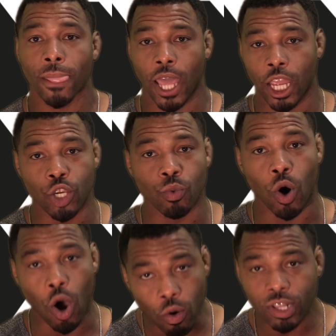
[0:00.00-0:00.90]
and you
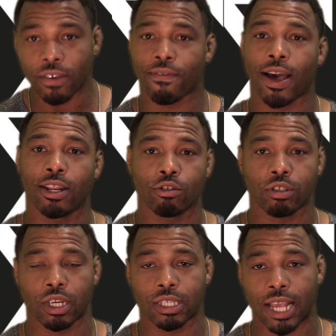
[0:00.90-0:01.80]
will only find those
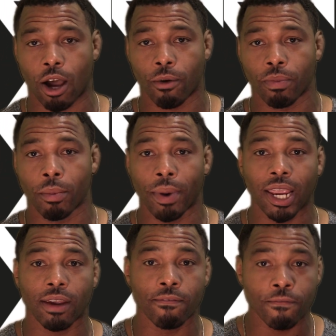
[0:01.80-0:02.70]
things out by
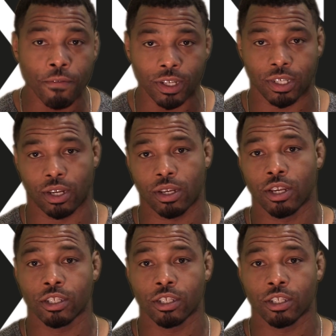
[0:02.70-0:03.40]
confronting